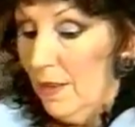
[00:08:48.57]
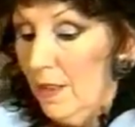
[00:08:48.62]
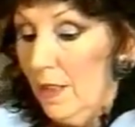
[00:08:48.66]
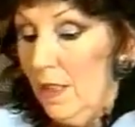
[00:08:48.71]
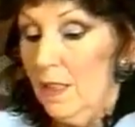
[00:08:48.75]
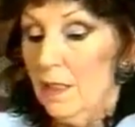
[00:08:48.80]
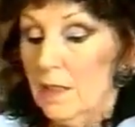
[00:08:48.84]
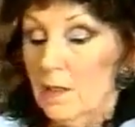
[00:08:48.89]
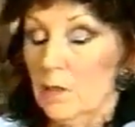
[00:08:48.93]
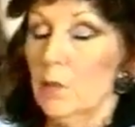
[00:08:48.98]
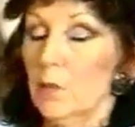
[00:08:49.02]

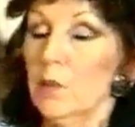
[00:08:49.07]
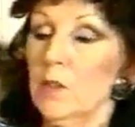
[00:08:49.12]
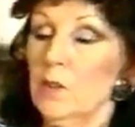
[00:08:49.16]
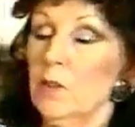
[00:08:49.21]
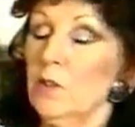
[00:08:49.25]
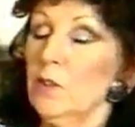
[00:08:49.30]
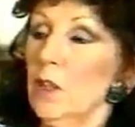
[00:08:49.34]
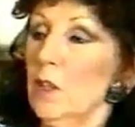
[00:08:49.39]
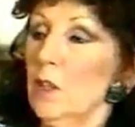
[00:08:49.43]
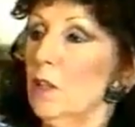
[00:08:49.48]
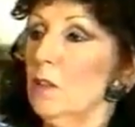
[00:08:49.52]
And when you
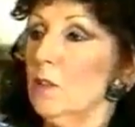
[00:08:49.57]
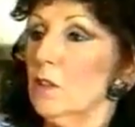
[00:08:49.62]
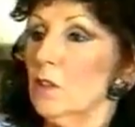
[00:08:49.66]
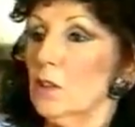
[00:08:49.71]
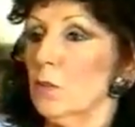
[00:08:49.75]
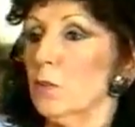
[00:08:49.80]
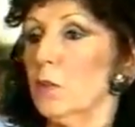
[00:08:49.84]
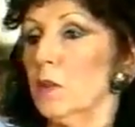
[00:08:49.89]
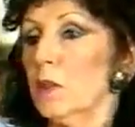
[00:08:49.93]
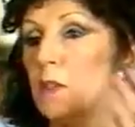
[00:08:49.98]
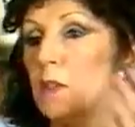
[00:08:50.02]

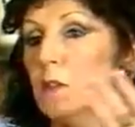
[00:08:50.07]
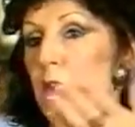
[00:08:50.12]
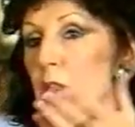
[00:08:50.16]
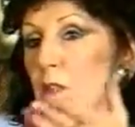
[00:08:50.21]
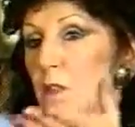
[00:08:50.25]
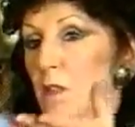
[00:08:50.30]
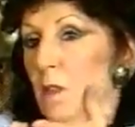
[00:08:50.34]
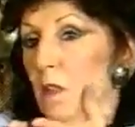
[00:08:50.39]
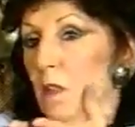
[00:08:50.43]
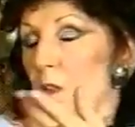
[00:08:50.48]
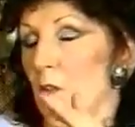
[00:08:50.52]
danced with her,
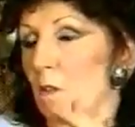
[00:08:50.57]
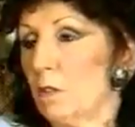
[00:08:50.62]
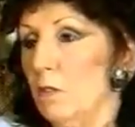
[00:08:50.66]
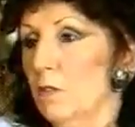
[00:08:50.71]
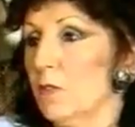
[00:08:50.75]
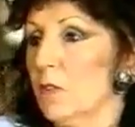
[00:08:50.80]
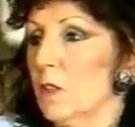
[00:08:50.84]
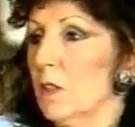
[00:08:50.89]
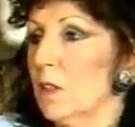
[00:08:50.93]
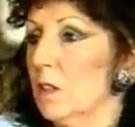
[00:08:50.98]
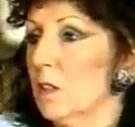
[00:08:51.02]
as Alf
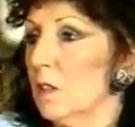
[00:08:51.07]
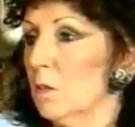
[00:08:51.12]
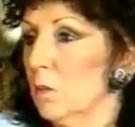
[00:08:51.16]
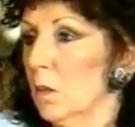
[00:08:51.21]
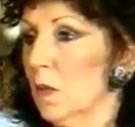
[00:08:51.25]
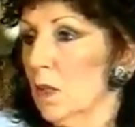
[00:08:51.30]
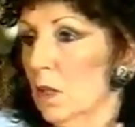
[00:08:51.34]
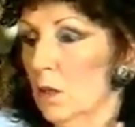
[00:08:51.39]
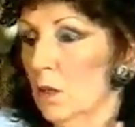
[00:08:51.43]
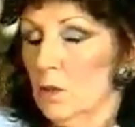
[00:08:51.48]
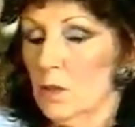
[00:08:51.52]
did and
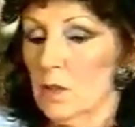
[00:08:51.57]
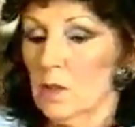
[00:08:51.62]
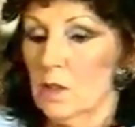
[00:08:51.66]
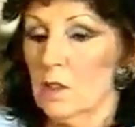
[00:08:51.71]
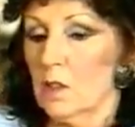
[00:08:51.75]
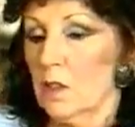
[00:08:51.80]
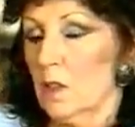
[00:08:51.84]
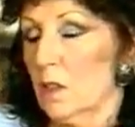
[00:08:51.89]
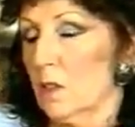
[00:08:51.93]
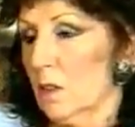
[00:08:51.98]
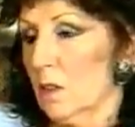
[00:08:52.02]
my eldest
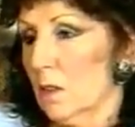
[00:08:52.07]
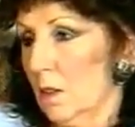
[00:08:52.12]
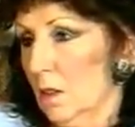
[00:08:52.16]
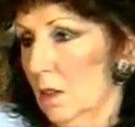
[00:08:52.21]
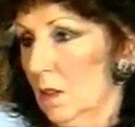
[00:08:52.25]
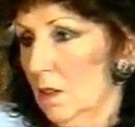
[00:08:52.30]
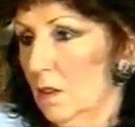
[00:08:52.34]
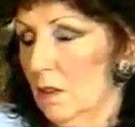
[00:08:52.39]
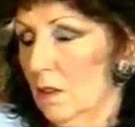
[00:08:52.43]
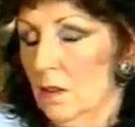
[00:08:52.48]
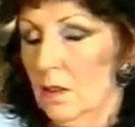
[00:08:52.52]
son
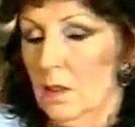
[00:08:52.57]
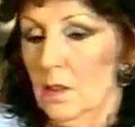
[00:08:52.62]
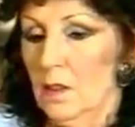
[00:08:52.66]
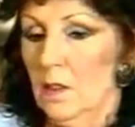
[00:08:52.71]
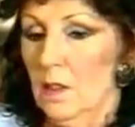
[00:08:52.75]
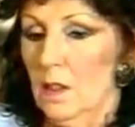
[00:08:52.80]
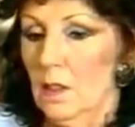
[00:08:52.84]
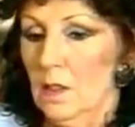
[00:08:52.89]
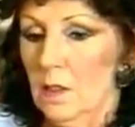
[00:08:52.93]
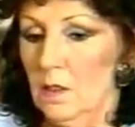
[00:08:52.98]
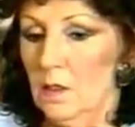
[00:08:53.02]
did,
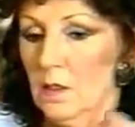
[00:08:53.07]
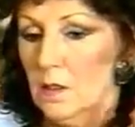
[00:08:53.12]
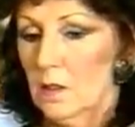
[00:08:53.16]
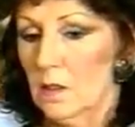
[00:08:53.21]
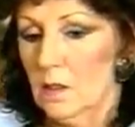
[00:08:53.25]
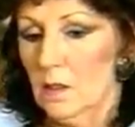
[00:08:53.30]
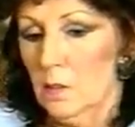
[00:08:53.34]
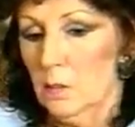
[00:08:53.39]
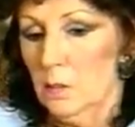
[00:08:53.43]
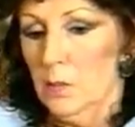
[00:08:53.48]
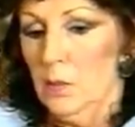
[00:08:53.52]

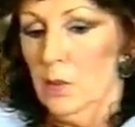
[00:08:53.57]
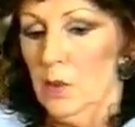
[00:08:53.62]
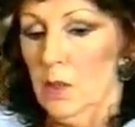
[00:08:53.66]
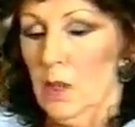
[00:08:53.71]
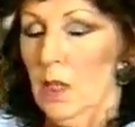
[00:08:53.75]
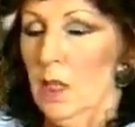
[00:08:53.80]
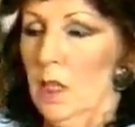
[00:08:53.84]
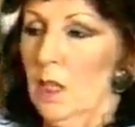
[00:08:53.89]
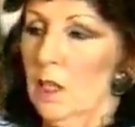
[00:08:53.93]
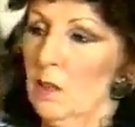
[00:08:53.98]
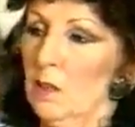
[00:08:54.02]
they put her
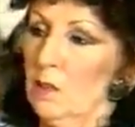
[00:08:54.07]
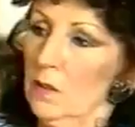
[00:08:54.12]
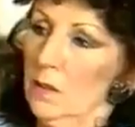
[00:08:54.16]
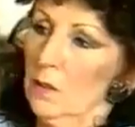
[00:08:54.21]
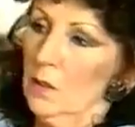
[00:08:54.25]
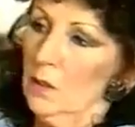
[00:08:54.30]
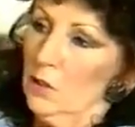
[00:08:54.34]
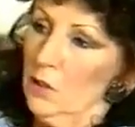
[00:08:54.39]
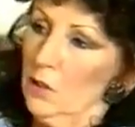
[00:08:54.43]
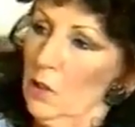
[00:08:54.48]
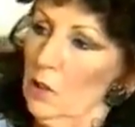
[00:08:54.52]
hand on
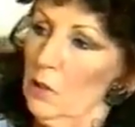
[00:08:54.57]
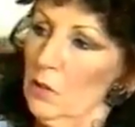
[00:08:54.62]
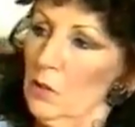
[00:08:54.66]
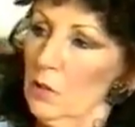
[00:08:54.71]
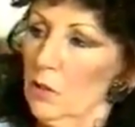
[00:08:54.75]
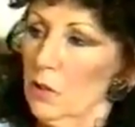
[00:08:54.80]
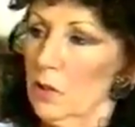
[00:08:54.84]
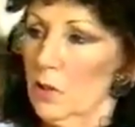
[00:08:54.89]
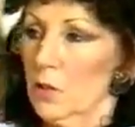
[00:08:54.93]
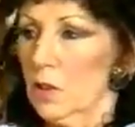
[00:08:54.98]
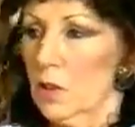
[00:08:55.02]
their shoulder
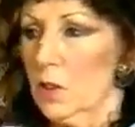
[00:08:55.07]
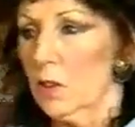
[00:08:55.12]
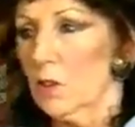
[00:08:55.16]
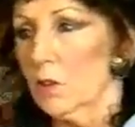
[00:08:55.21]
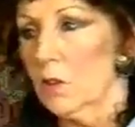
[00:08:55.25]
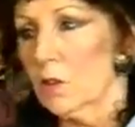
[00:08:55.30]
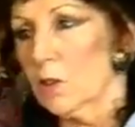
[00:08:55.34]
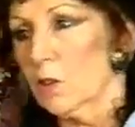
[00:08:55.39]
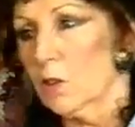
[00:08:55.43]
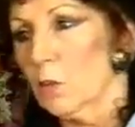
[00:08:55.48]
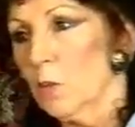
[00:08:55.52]
so they
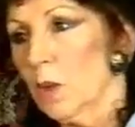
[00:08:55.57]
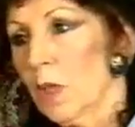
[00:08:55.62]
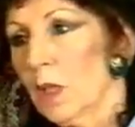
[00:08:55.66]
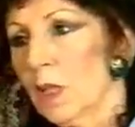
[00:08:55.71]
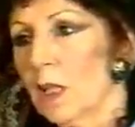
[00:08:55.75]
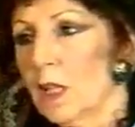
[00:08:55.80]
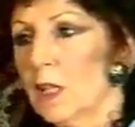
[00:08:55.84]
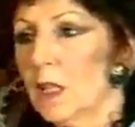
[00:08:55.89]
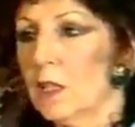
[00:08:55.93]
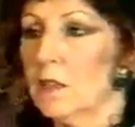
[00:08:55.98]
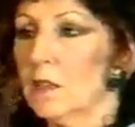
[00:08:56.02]
could
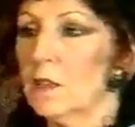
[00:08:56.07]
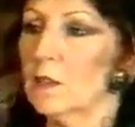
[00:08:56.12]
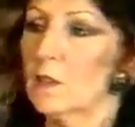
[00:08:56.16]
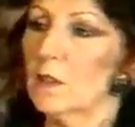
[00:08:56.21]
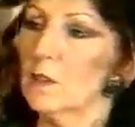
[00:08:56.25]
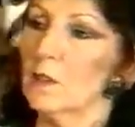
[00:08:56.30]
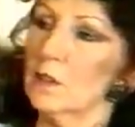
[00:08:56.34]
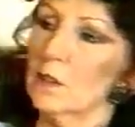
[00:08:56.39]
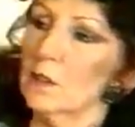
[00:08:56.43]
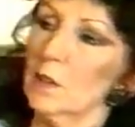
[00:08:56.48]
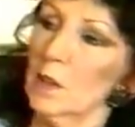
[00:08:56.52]
sway like
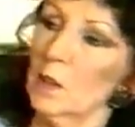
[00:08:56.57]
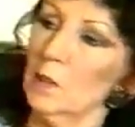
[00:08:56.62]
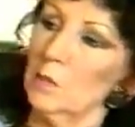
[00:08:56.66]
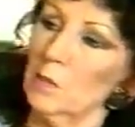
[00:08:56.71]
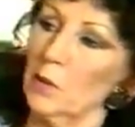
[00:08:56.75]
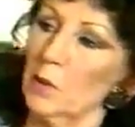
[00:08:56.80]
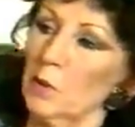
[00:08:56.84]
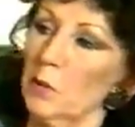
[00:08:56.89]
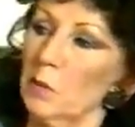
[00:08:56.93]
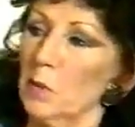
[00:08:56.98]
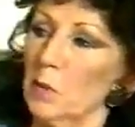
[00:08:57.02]
this in time
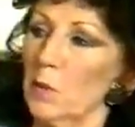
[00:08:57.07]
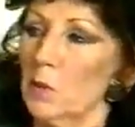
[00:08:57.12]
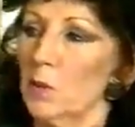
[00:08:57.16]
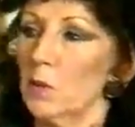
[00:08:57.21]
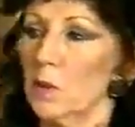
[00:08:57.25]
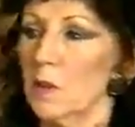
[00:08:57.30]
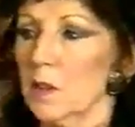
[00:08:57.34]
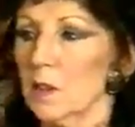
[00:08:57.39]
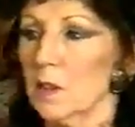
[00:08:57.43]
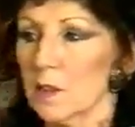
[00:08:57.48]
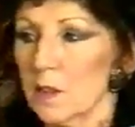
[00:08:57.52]
to the
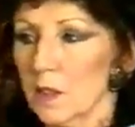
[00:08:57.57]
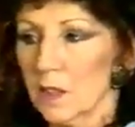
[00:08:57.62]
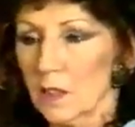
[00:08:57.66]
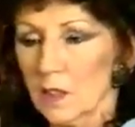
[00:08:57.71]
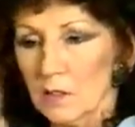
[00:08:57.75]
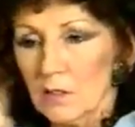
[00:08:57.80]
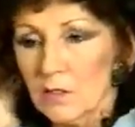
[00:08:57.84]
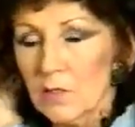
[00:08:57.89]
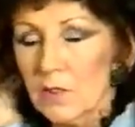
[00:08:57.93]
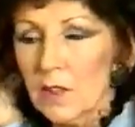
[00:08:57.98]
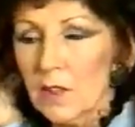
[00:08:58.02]
music, and they
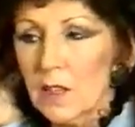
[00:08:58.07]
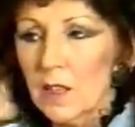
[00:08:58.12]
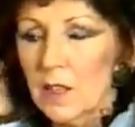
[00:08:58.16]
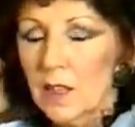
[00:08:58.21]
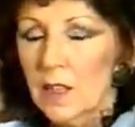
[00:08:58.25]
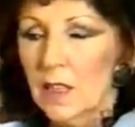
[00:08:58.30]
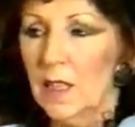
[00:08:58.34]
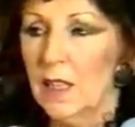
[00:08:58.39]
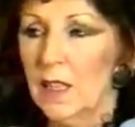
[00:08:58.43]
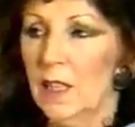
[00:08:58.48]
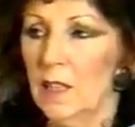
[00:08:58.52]
could feel her
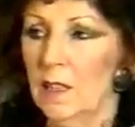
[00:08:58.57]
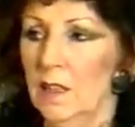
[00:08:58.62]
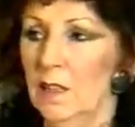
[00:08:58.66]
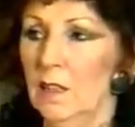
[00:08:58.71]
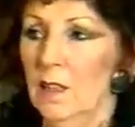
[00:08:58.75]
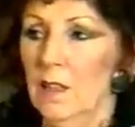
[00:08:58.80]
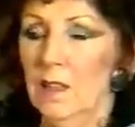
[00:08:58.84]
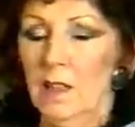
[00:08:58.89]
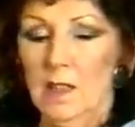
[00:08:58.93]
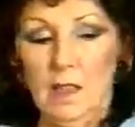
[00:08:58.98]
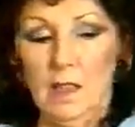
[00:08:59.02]
hair
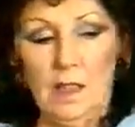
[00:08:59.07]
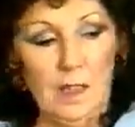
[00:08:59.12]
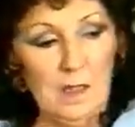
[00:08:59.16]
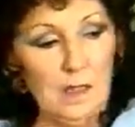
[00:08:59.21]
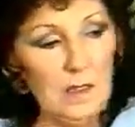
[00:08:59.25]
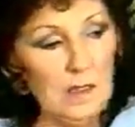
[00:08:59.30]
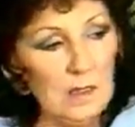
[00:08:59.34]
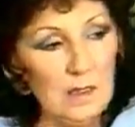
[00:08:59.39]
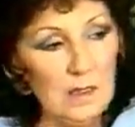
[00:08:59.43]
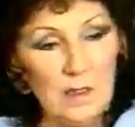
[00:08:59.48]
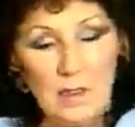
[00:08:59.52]

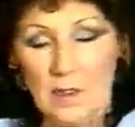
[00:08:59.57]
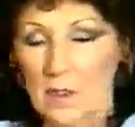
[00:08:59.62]
and see the